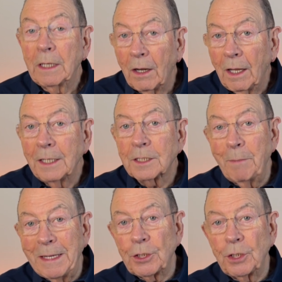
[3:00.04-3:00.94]
clients
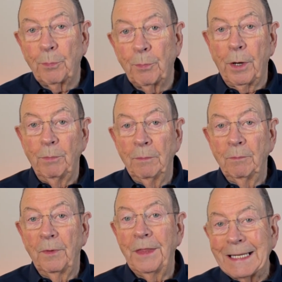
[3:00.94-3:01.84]
mention a
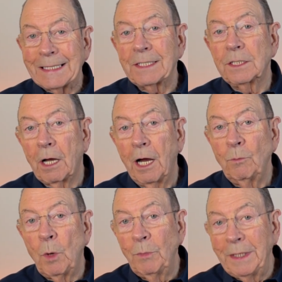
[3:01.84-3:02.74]
problem, that's the
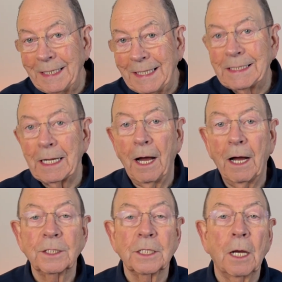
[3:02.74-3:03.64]
time when we need to
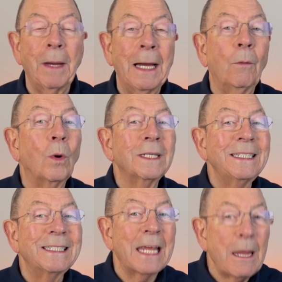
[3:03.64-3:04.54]
ask about what
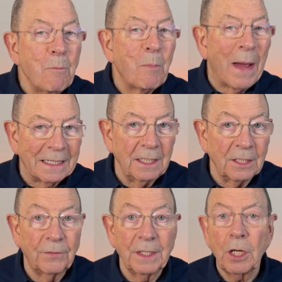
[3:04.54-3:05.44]
its impact
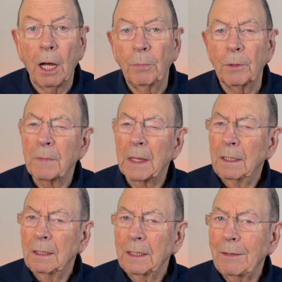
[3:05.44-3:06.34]
is. For example,
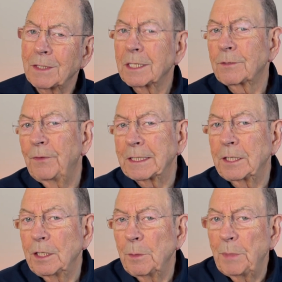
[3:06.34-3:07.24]
how is this
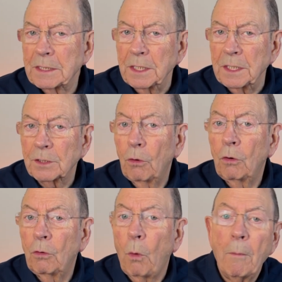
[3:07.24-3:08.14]
affecting your business?
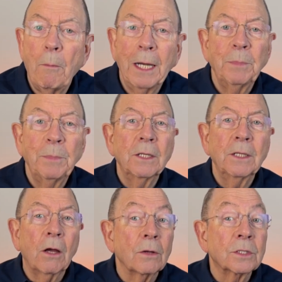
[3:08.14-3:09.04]
Or what might be the
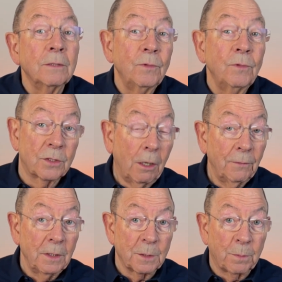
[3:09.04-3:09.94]
cost of not
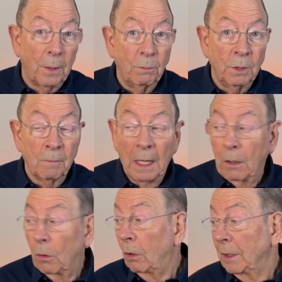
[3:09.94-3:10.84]
solving this problem?
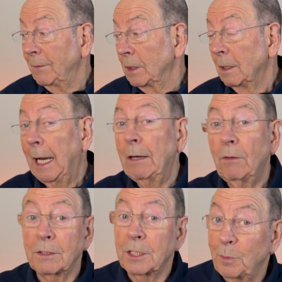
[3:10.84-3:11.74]
Or even, how
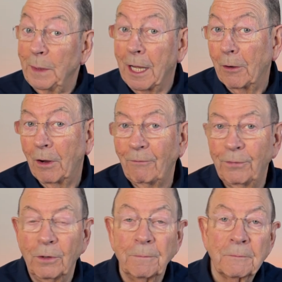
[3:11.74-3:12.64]
long has this been going on
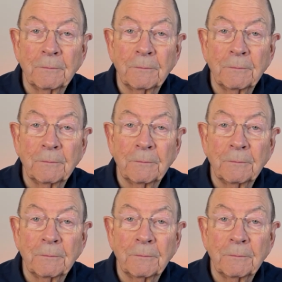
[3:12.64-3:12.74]
for?